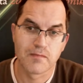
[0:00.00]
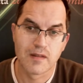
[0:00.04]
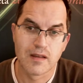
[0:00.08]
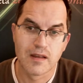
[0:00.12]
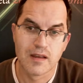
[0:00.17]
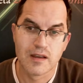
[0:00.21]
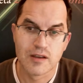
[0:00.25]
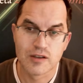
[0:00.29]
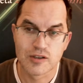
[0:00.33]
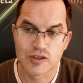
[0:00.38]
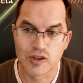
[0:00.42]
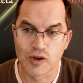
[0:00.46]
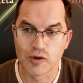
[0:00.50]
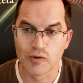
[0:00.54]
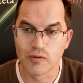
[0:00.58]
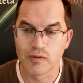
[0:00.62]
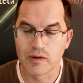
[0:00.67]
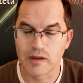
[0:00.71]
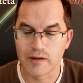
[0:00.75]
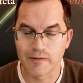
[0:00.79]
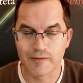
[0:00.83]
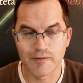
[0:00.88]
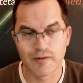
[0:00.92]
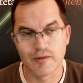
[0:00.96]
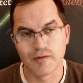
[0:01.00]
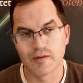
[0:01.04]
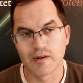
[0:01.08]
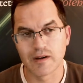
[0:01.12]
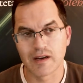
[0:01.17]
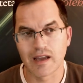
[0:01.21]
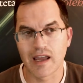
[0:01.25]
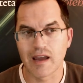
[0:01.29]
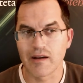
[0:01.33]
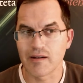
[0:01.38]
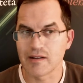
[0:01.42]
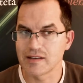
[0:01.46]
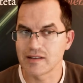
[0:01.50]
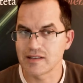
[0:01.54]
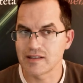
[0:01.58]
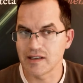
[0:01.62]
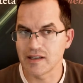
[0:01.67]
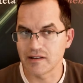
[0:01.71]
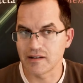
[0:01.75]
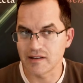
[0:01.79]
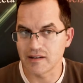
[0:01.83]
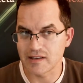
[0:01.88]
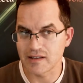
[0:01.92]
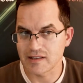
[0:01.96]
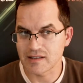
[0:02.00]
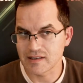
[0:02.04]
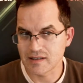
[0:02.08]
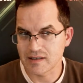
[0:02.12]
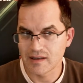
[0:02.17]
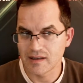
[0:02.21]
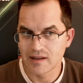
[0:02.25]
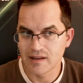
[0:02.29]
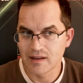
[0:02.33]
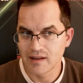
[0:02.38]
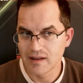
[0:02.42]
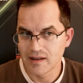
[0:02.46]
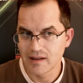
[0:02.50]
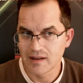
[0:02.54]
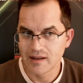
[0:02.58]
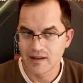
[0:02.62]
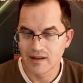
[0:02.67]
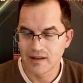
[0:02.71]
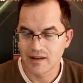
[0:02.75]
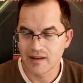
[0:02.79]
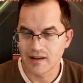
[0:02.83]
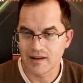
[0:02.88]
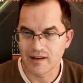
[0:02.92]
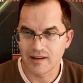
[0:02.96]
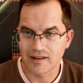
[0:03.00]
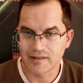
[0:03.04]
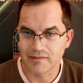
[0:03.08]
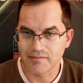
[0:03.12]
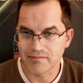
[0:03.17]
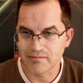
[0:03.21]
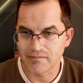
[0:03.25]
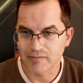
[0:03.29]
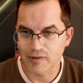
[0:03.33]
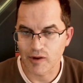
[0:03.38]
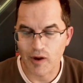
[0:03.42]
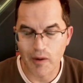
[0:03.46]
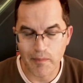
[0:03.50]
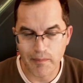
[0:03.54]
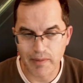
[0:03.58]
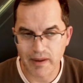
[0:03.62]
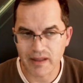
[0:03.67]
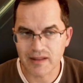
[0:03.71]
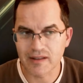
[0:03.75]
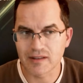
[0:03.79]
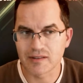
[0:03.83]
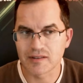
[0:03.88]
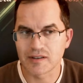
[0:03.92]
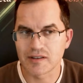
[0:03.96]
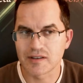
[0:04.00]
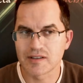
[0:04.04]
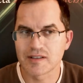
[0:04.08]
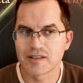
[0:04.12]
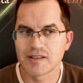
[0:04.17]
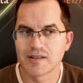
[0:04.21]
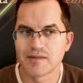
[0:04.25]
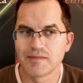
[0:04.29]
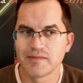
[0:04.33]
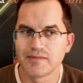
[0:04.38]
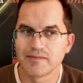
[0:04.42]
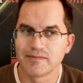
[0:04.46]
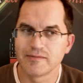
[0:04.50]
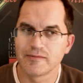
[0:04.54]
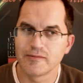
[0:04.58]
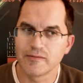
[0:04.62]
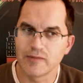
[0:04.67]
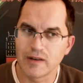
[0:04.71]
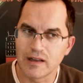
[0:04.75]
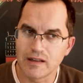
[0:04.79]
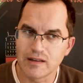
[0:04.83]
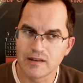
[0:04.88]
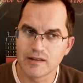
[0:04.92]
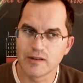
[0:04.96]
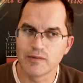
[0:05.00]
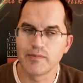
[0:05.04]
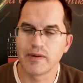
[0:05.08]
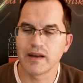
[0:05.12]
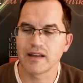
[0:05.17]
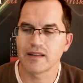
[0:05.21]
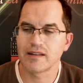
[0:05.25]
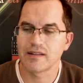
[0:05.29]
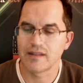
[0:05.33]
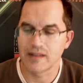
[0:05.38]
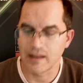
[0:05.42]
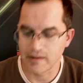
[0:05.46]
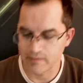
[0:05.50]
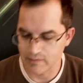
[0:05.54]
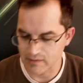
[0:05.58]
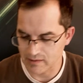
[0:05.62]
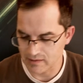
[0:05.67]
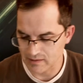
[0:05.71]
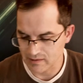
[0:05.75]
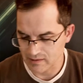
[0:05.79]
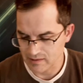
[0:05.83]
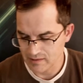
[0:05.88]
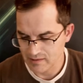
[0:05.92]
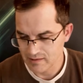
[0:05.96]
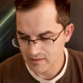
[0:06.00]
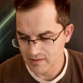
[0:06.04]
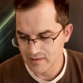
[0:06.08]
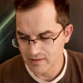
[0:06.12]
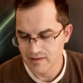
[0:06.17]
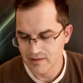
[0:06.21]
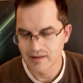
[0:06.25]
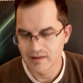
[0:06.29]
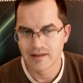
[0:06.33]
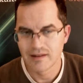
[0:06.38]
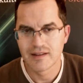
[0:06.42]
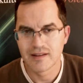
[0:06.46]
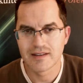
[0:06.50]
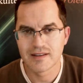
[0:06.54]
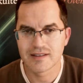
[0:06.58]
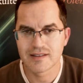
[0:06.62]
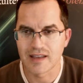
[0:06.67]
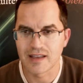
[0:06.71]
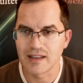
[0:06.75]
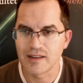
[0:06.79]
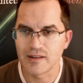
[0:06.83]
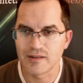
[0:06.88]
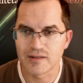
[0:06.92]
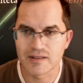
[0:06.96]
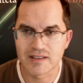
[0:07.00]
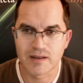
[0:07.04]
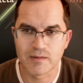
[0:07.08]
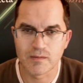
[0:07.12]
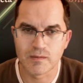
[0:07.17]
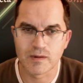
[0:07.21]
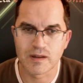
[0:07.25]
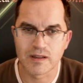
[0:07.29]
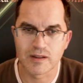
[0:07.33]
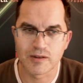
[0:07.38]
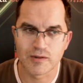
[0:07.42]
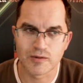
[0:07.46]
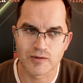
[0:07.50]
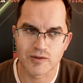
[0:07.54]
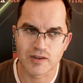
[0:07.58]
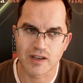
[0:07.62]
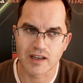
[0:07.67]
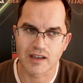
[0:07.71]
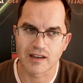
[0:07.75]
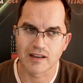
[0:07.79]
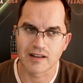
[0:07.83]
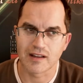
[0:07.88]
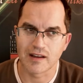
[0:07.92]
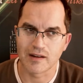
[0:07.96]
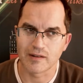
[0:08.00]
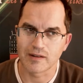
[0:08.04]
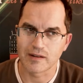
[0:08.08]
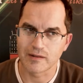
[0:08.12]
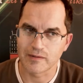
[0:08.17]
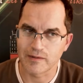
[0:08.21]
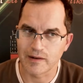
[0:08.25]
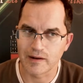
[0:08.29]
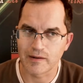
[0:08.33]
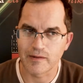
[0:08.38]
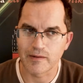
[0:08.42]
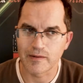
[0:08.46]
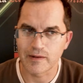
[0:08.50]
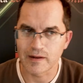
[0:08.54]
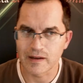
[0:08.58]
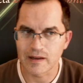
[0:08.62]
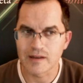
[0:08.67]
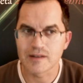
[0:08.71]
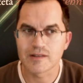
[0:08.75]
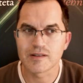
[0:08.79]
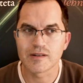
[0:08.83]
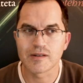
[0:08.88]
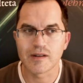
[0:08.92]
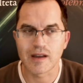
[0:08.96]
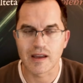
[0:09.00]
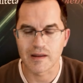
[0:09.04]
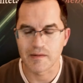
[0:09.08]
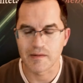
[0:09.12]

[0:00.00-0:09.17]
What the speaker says: So if you have serious competitors, well, you bet they will send you someone to check it out if everything is okay.